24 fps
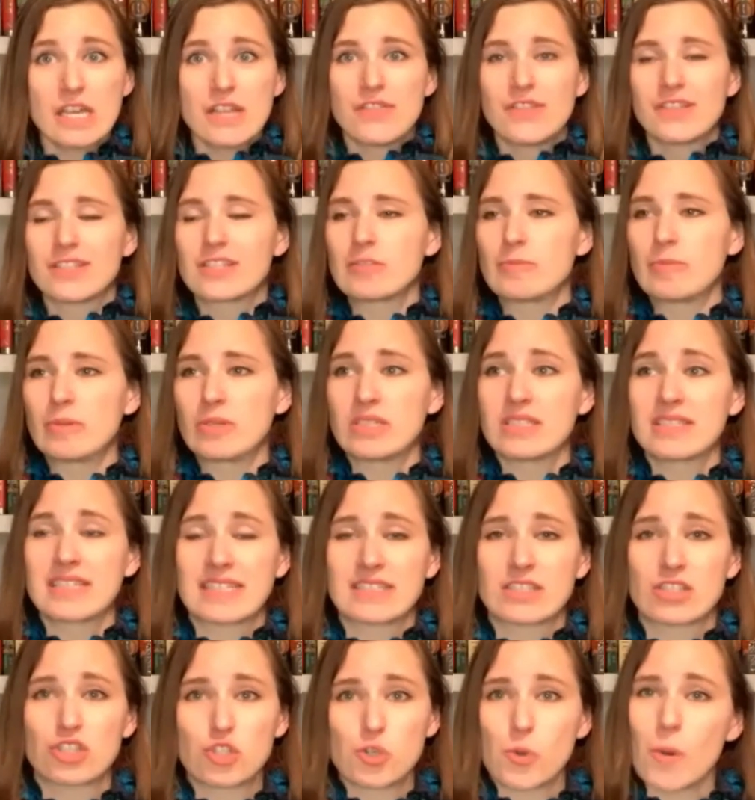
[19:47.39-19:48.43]
The spirit
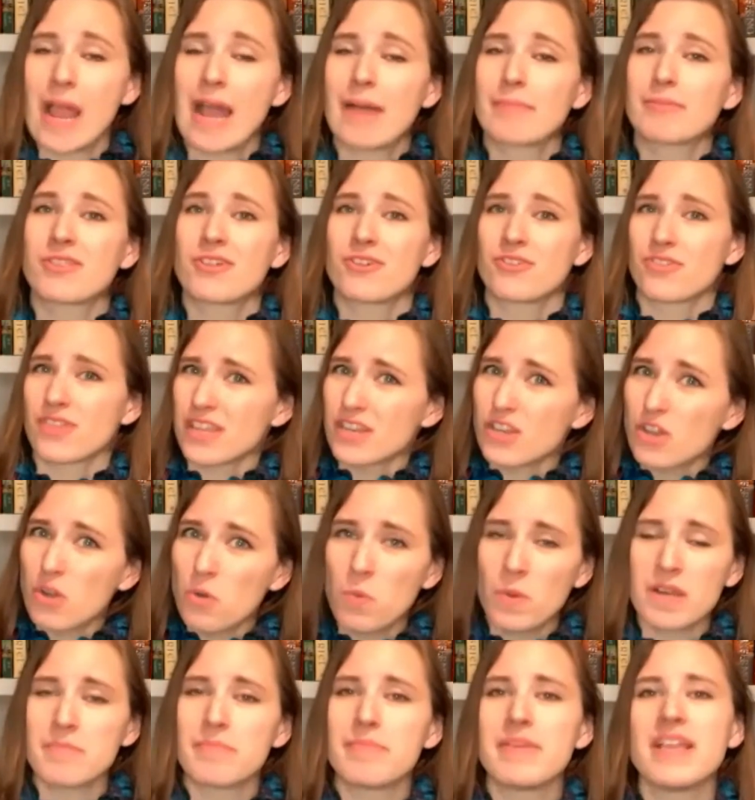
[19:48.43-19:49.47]
that's trapped there, they don't
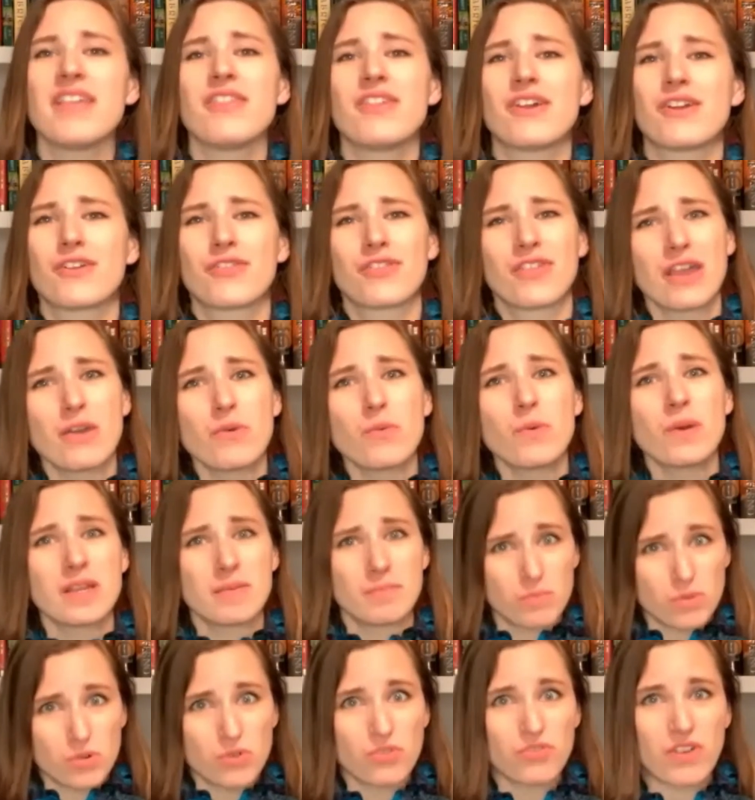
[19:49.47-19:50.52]
want to be there. They want to
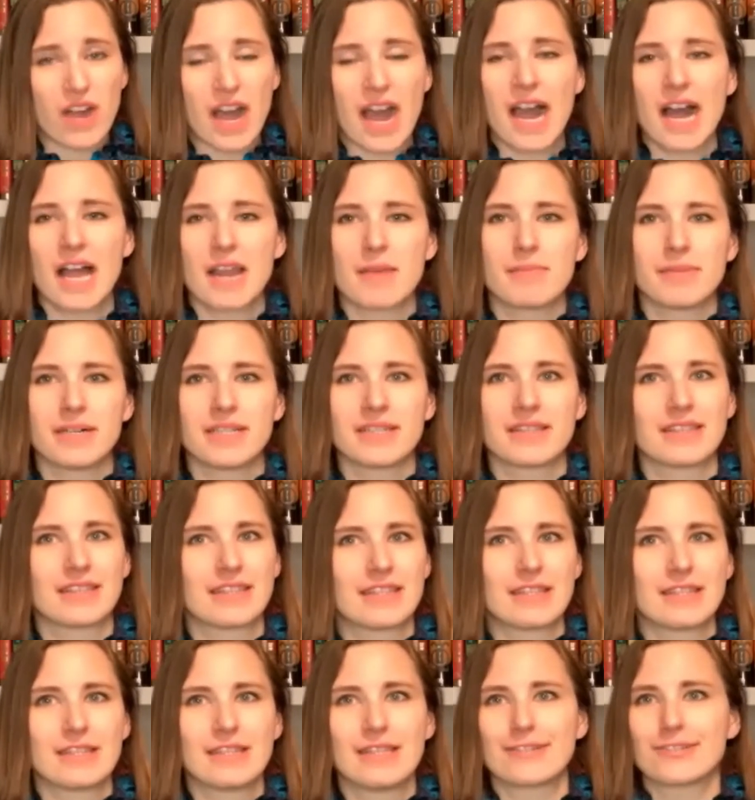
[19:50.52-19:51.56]
move on, but
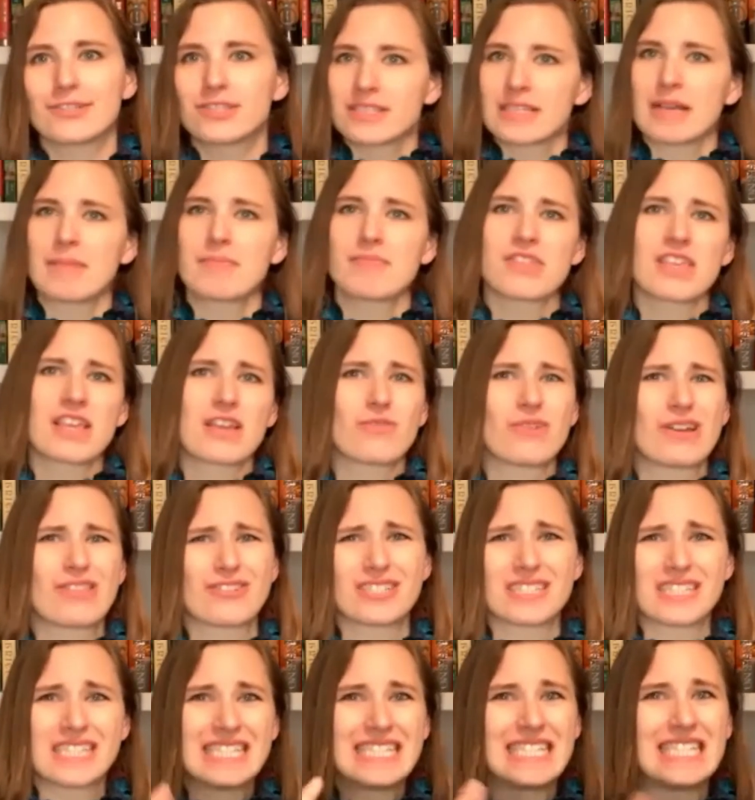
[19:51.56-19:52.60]
there's something, whether
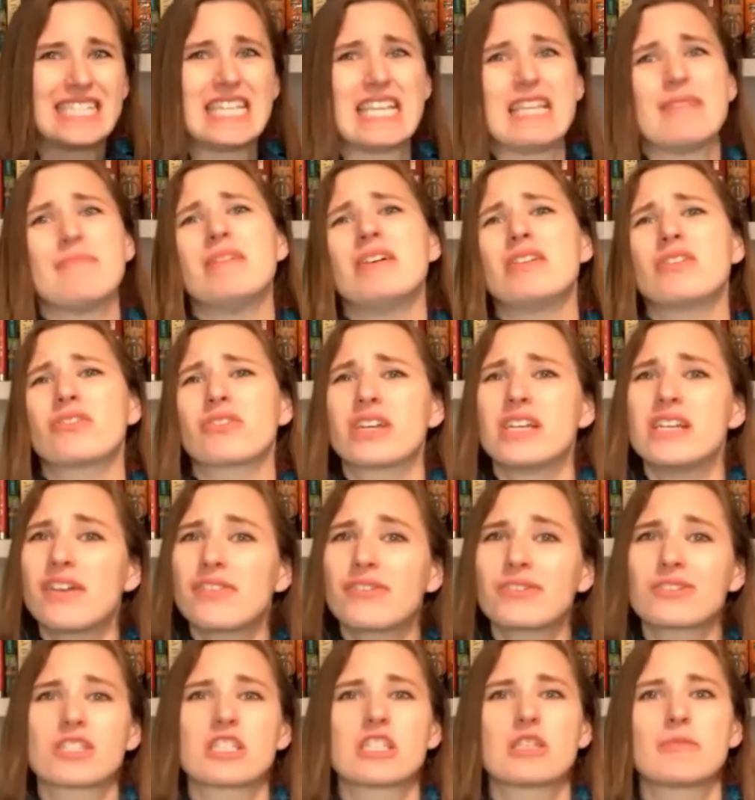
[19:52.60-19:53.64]
it's a demon or
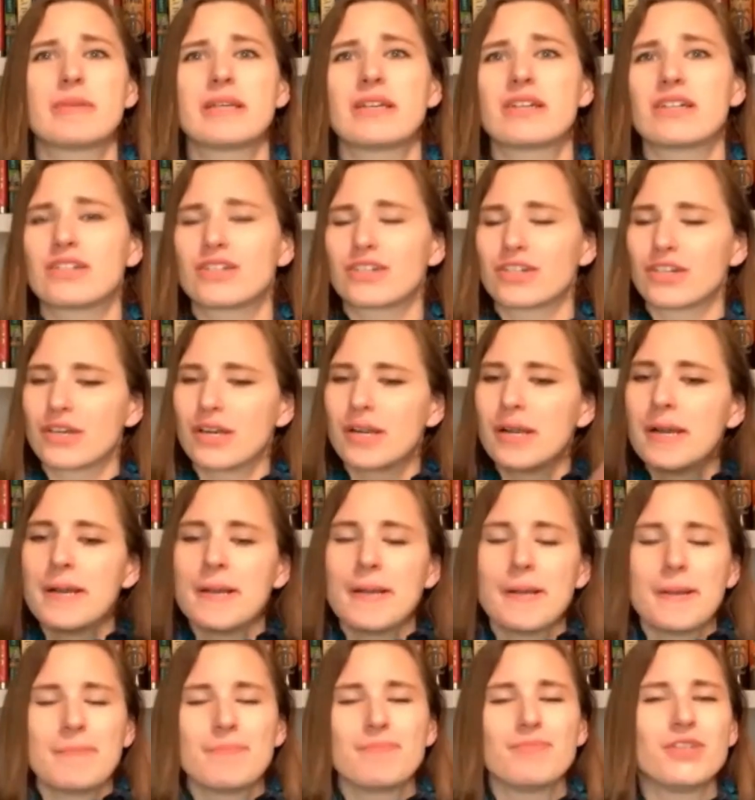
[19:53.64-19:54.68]
another spirit, or,
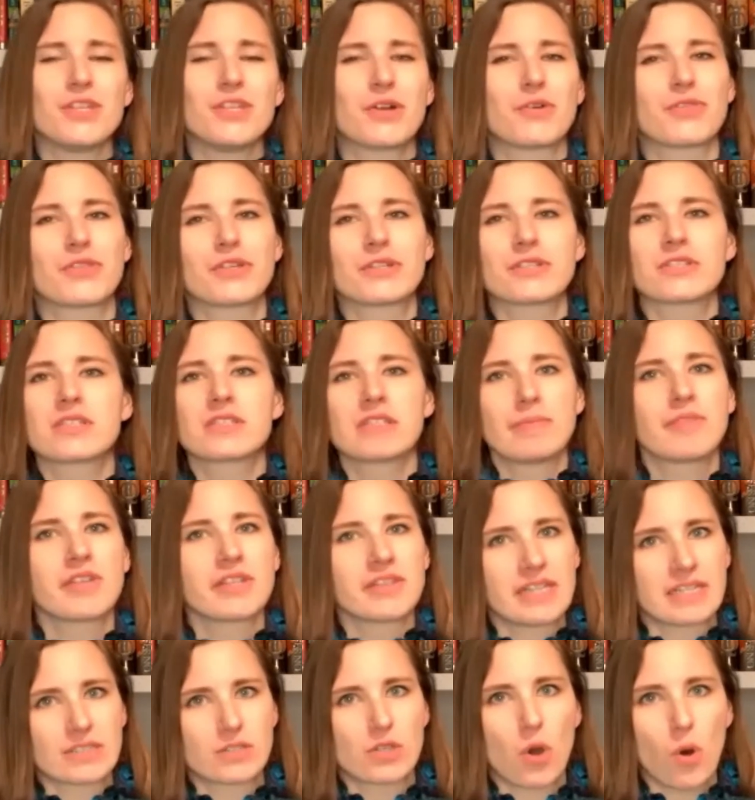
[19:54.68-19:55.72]
you know, there's something
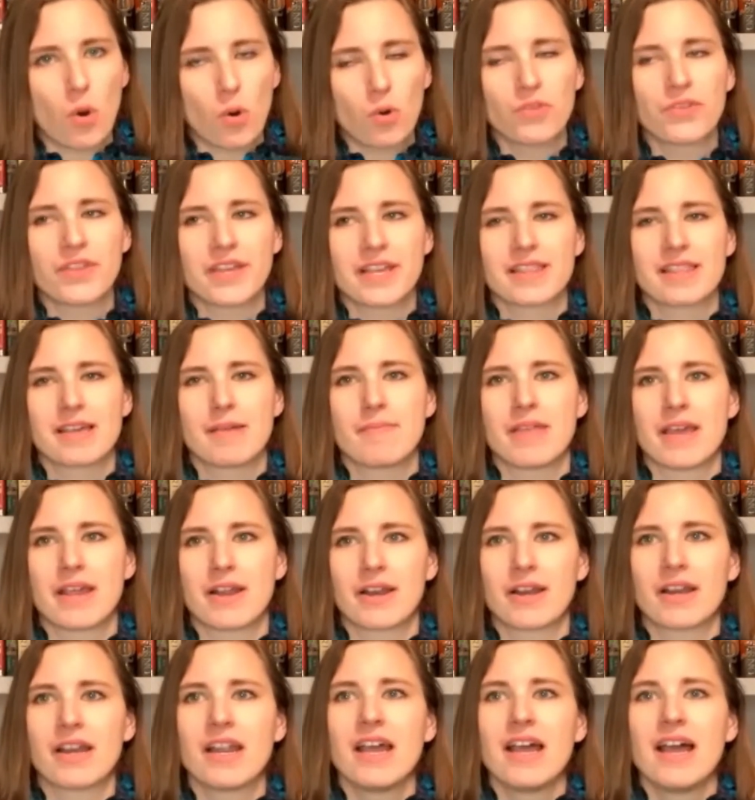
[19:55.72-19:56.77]
that's holding them
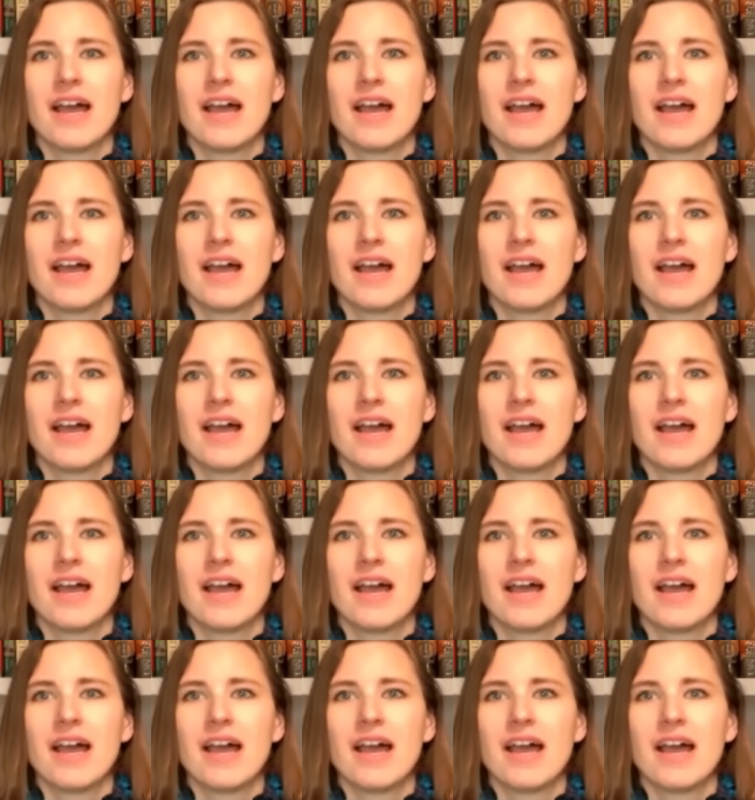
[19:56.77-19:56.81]
there.